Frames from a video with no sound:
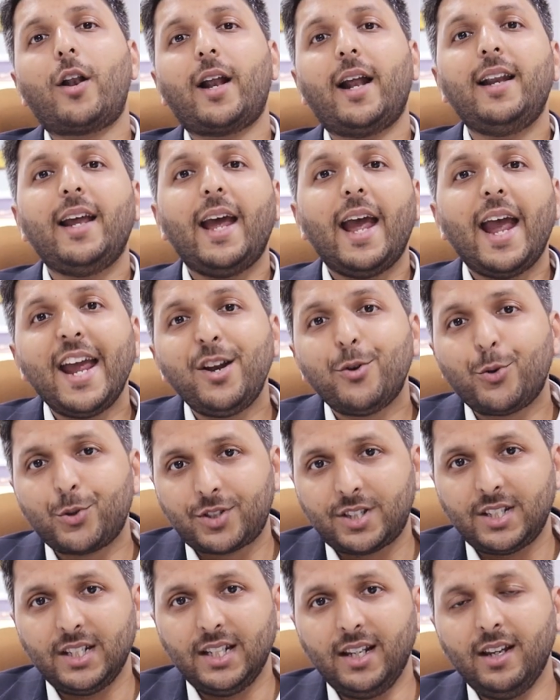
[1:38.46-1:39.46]
an
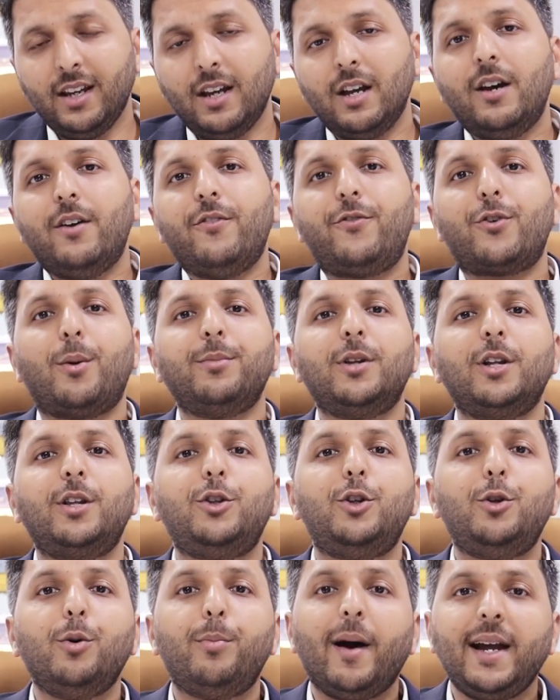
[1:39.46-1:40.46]
NOC from the
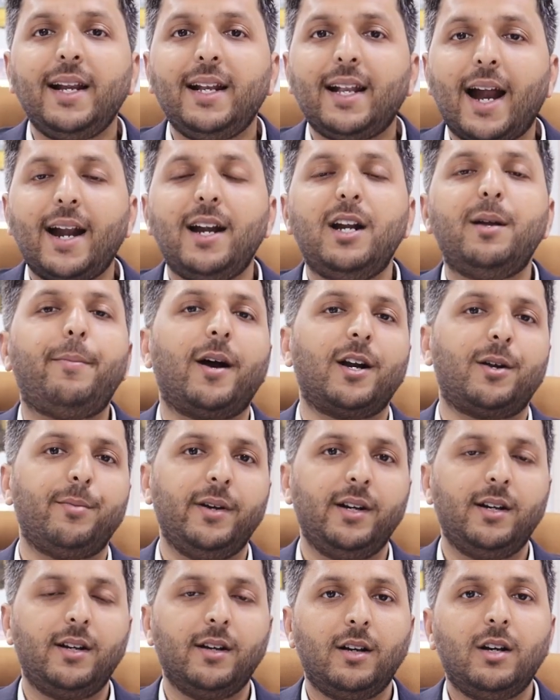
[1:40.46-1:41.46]
Dubai Land
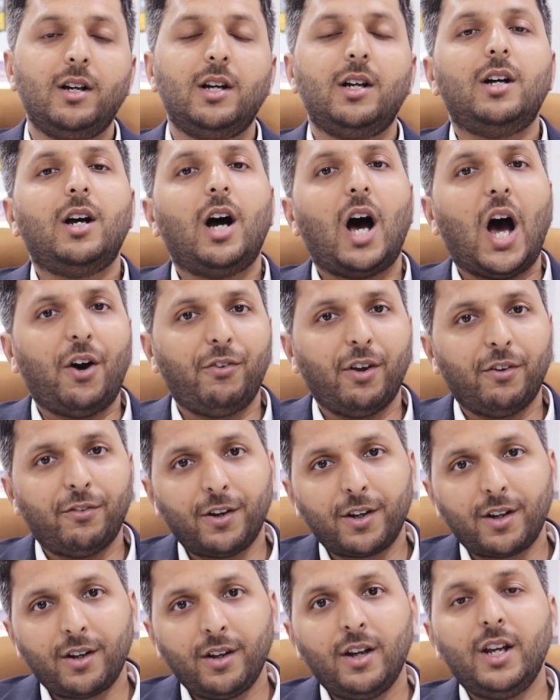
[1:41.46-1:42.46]
Department.
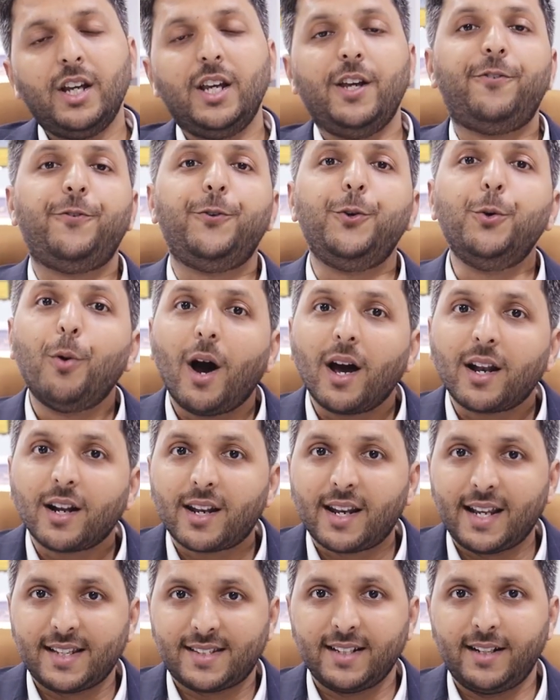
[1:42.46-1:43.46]
However, if you are a
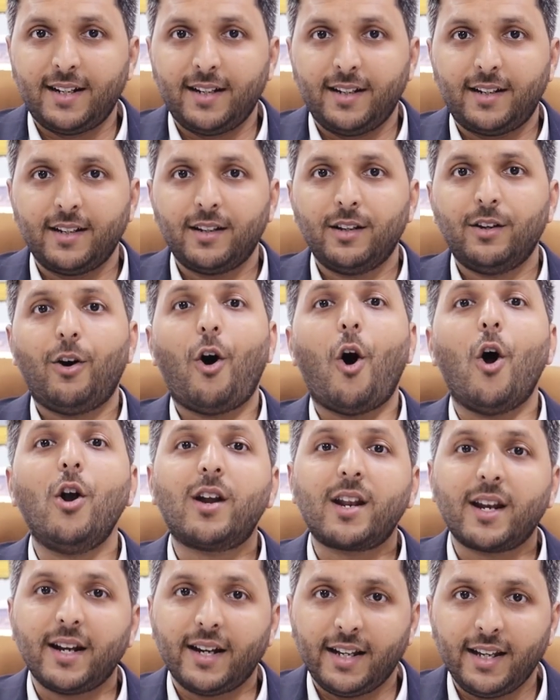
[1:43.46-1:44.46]
resident
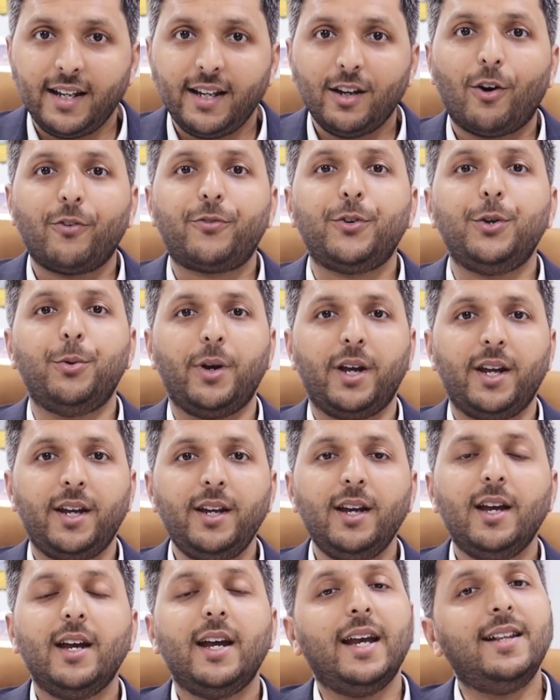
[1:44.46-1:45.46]
already of
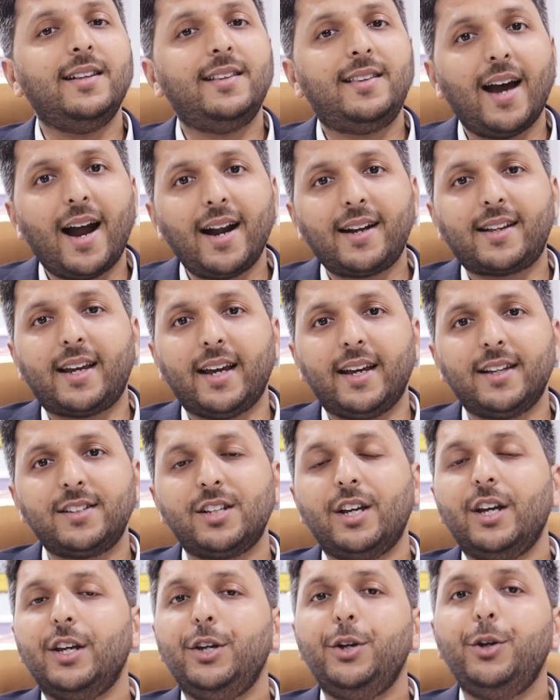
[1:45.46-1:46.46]
UAE, in that case,
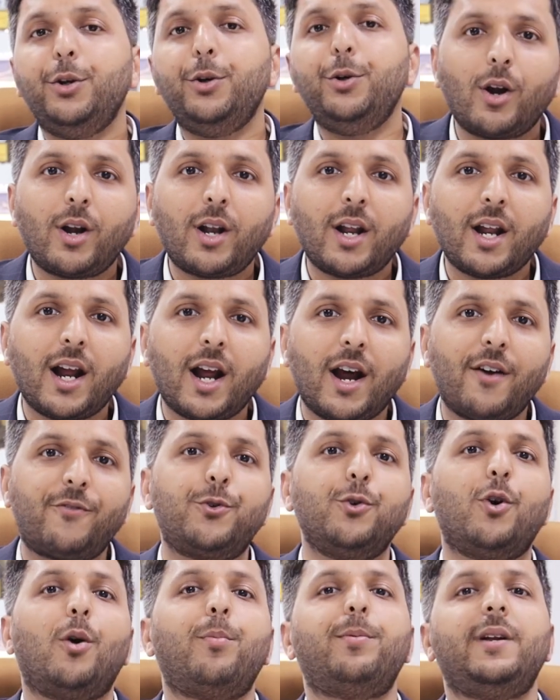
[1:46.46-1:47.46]
you do not have
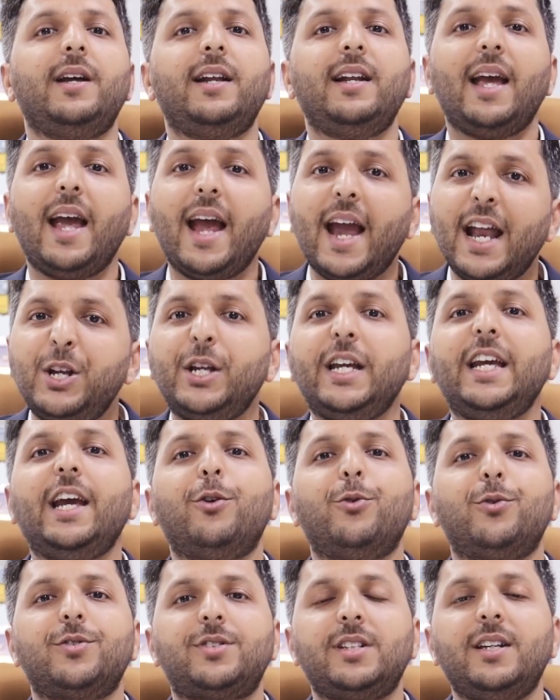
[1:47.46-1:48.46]
to obtain any
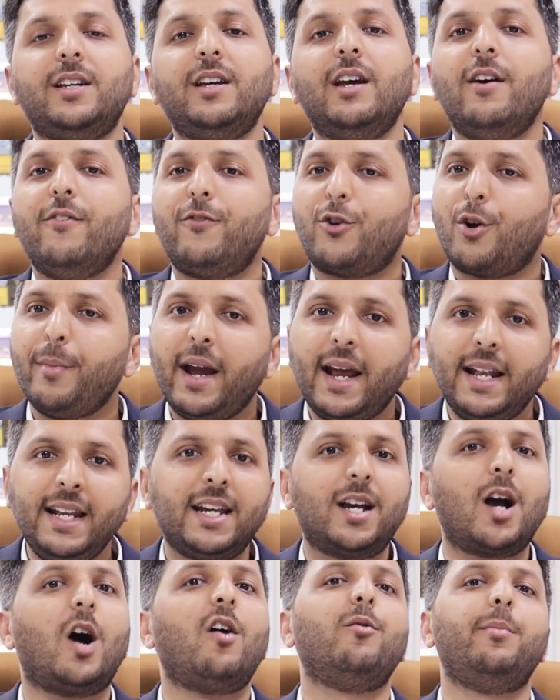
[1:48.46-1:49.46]
NOC from any
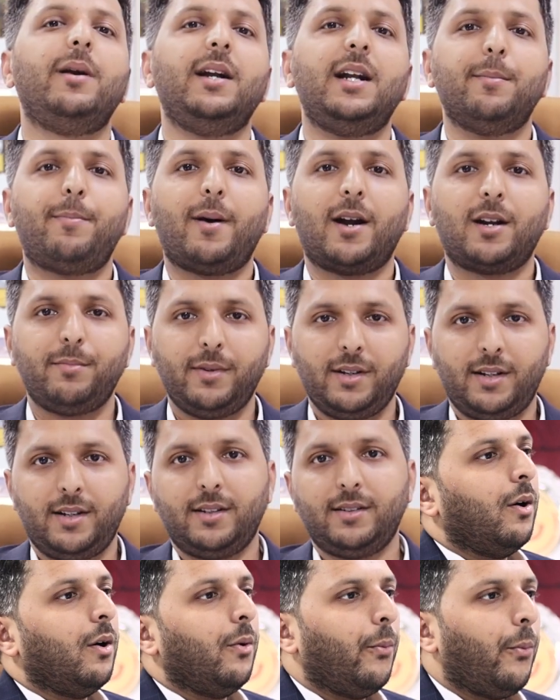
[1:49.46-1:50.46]
government department.
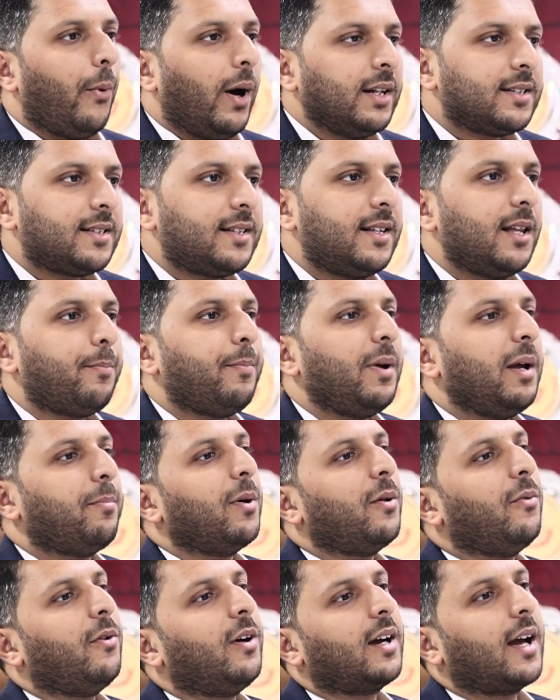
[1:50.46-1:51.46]
Once the
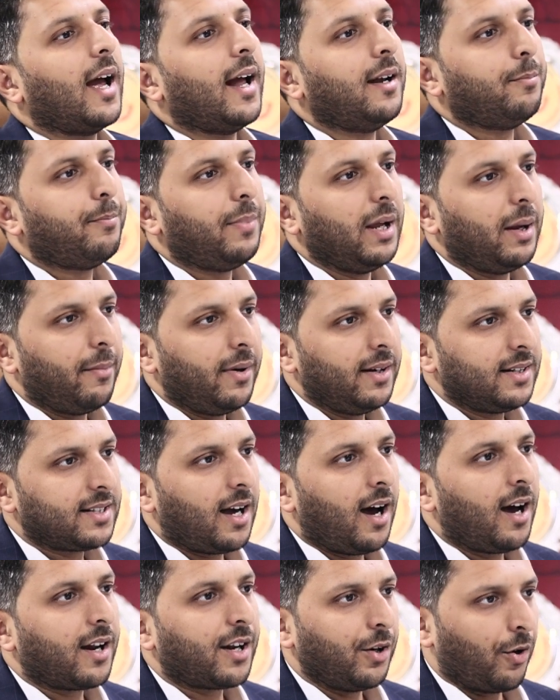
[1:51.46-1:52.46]
paperwork and payments
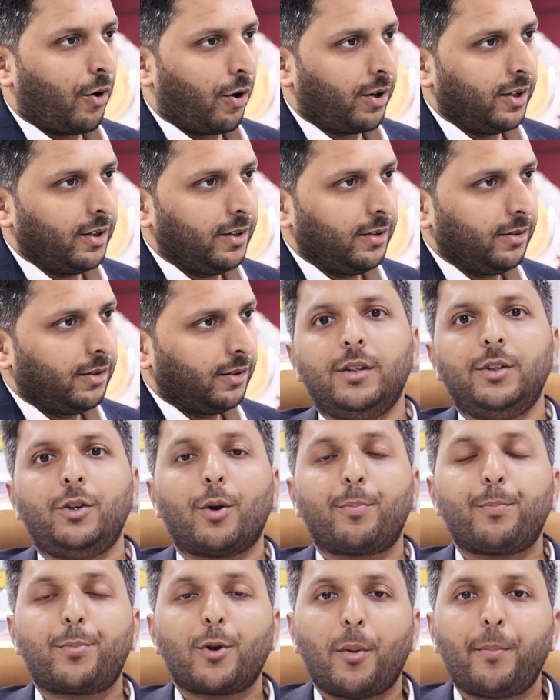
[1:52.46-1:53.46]
are in order,
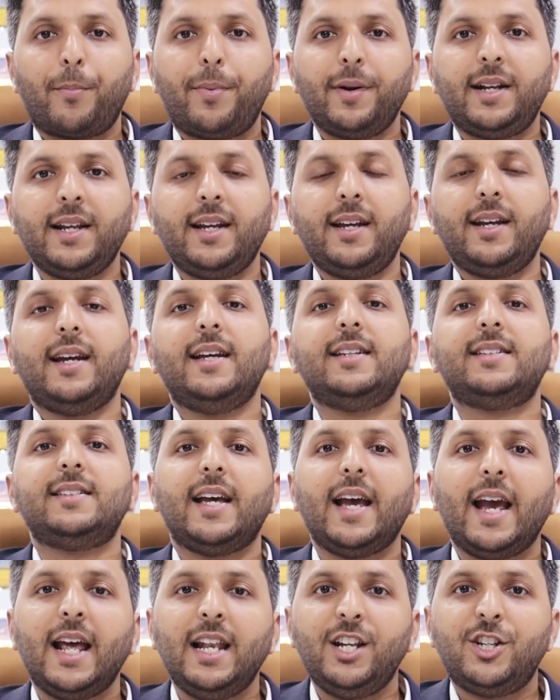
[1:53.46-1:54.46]
your property is
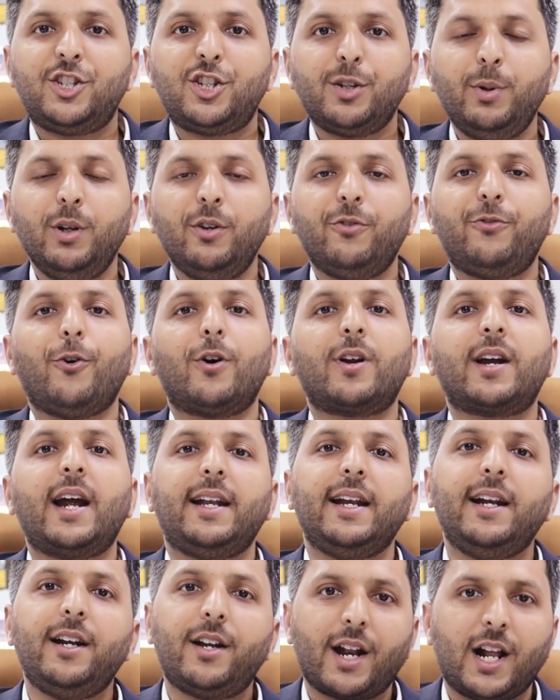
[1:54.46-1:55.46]
eligible for
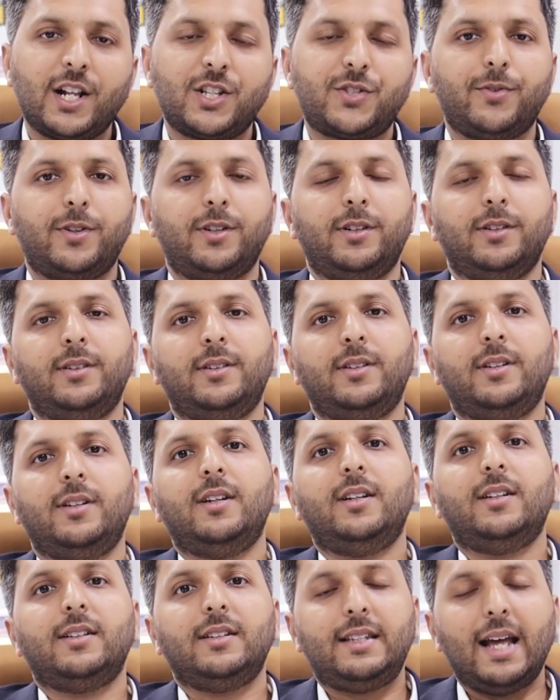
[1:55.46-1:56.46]
getting transferred.
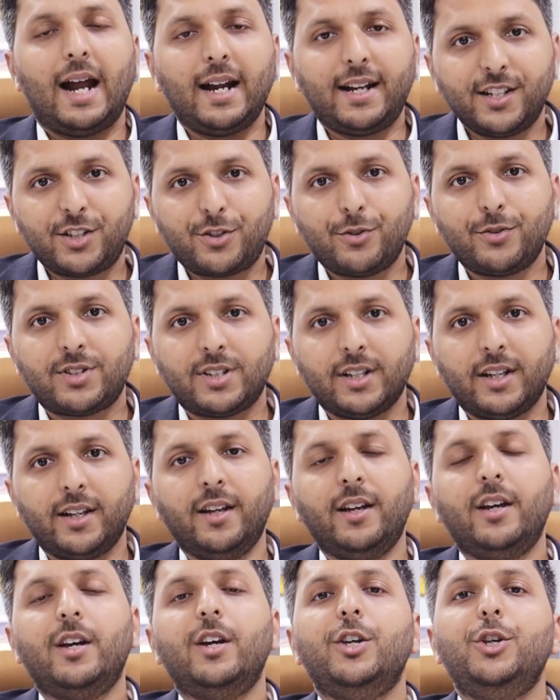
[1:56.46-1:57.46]
That is to say,
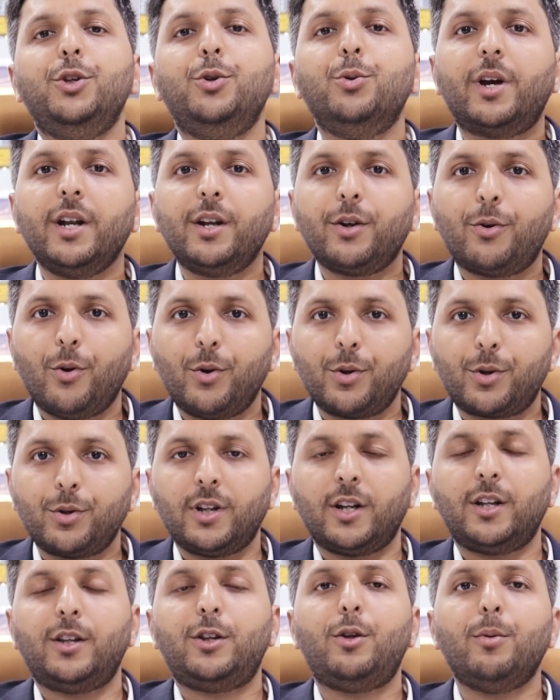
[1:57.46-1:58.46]
you can go to the
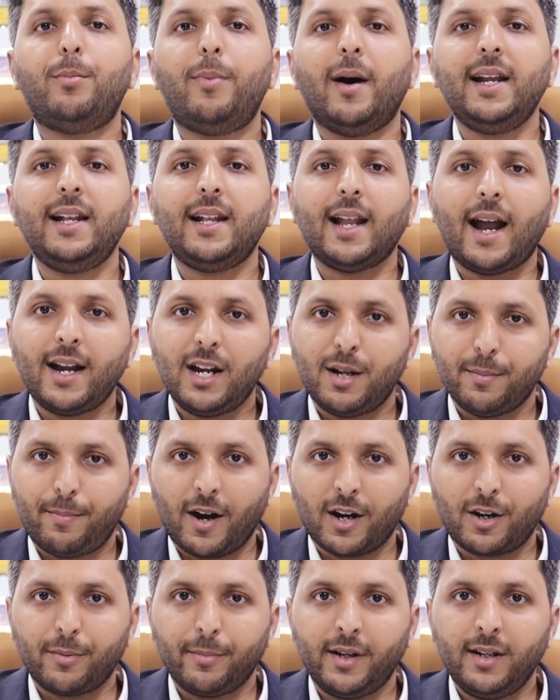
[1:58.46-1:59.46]
Dubai Land
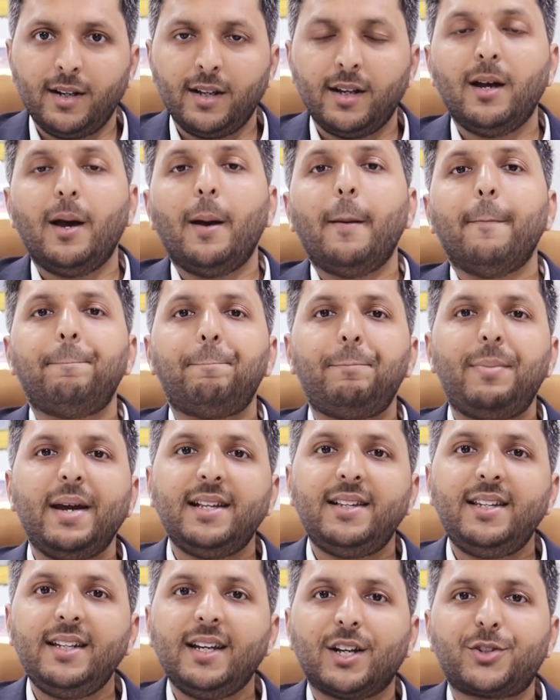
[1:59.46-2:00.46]
Department, pay
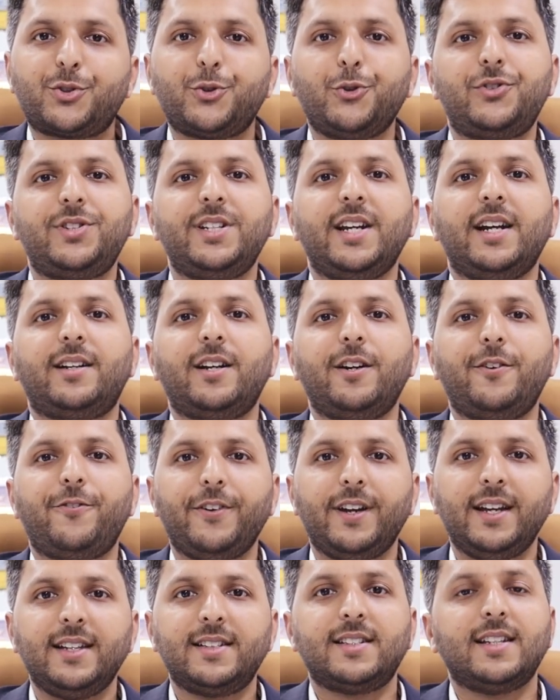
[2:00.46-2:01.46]
the associated
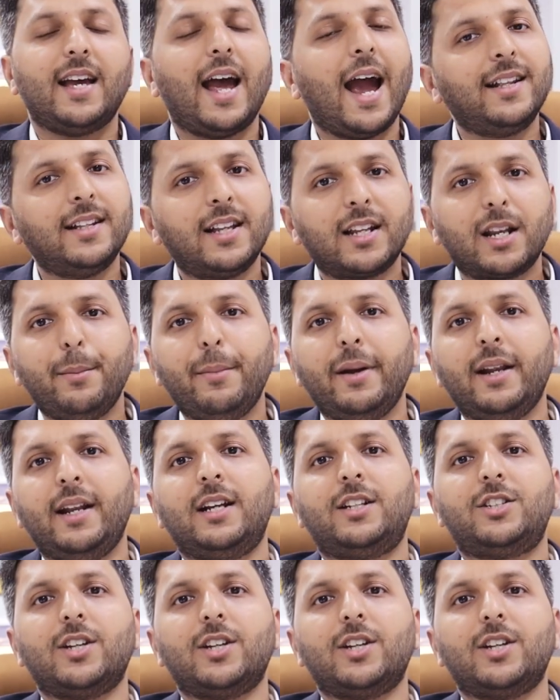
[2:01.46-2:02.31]
fees and the remaining